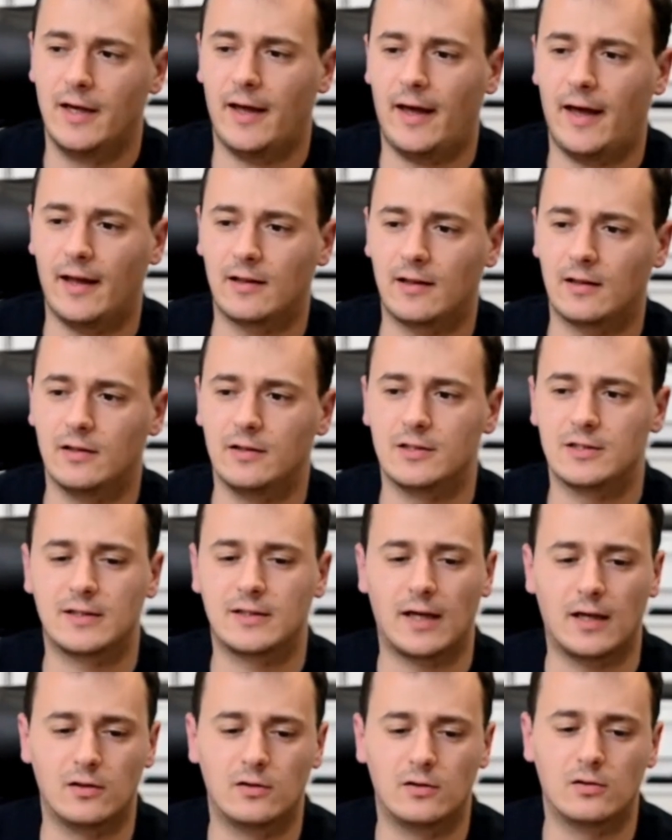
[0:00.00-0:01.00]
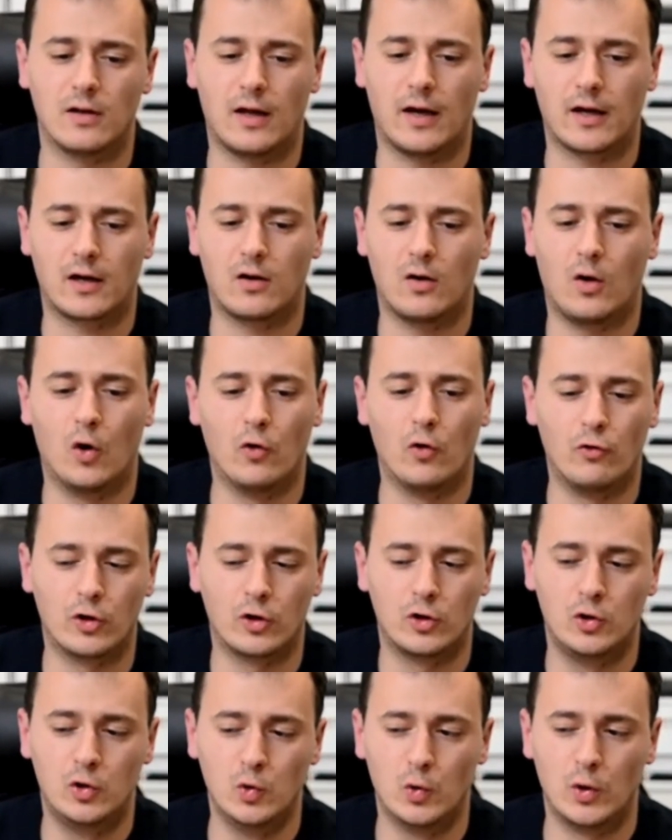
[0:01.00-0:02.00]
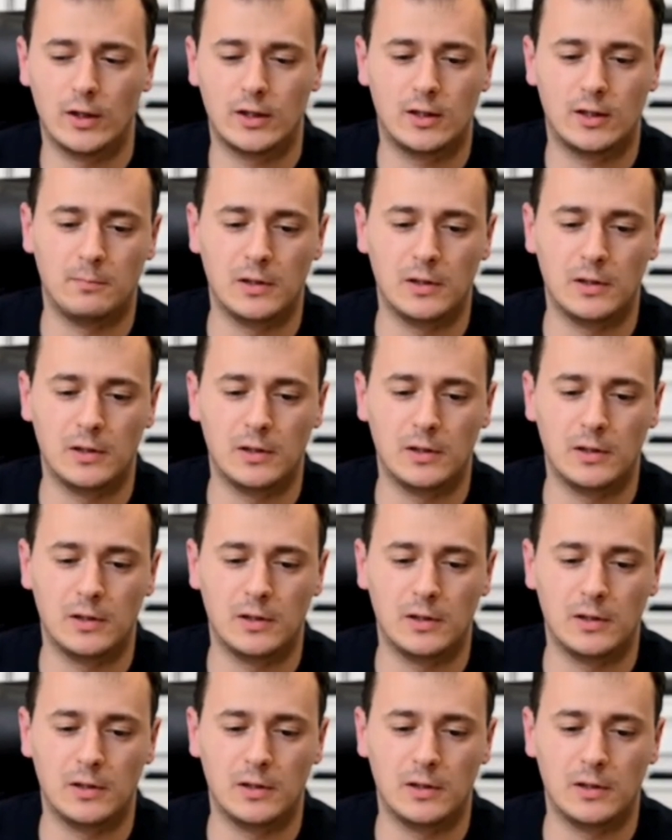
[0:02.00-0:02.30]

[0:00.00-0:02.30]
athletes tend to like overdo at the